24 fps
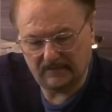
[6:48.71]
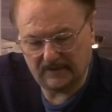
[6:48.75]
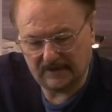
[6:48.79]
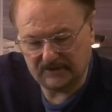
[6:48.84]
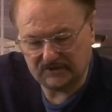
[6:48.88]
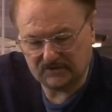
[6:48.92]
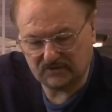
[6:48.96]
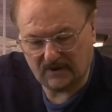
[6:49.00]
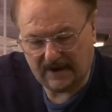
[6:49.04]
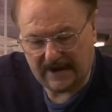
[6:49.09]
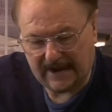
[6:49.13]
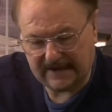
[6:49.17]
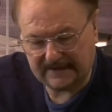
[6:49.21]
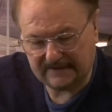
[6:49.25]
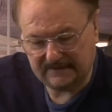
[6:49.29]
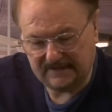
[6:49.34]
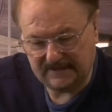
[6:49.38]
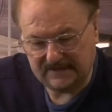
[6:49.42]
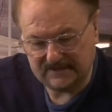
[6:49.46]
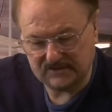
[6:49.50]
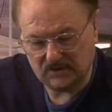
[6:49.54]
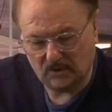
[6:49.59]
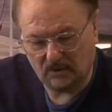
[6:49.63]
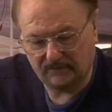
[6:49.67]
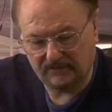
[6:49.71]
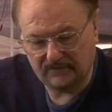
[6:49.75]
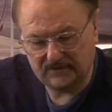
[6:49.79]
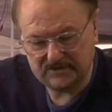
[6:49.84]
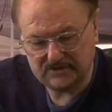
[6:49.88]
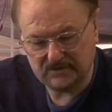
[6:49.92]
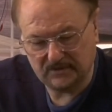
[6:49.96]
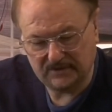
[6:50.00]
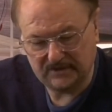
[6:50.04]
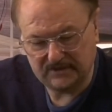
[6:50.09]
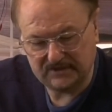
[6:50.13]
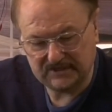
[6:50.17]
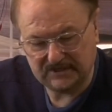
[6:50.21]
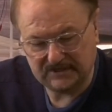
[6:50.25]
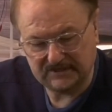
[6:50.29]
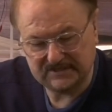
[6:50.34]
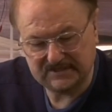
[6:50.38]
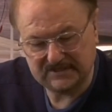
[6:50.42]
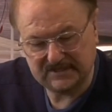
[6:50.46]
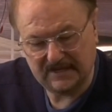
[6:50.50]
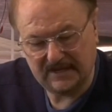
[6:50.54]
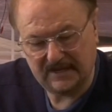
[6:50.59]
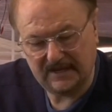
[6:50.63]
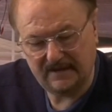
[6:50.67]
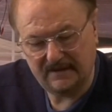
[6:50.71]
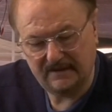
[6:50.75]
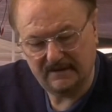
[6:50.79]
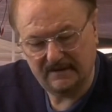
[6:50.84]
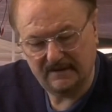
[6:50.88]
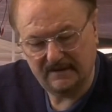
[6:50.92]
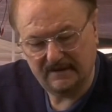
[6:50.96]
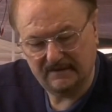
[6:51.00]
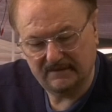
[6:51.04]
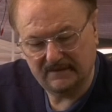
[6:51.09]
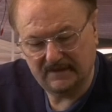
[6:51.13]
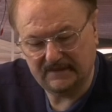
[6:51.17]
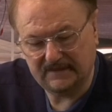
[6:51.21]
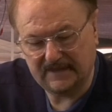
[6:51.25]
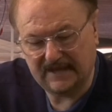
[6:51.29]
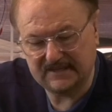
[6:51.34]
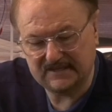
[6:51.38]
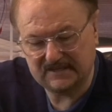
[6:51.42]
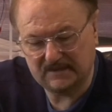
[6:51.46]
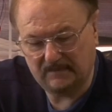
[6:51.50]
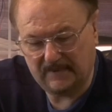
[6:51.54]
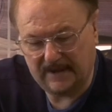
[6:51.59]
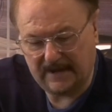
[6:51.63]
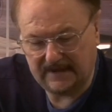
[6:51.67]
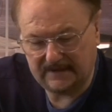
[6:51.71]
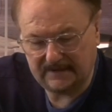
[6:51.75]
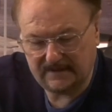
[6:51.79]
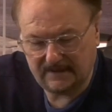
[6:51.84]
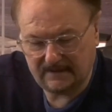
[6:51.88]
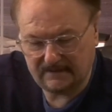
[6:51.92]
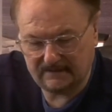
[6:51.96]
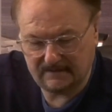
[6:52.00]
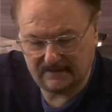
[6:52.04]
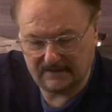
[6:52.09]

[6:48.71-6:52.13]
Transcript: attract these over so that you can see that that's a magnet.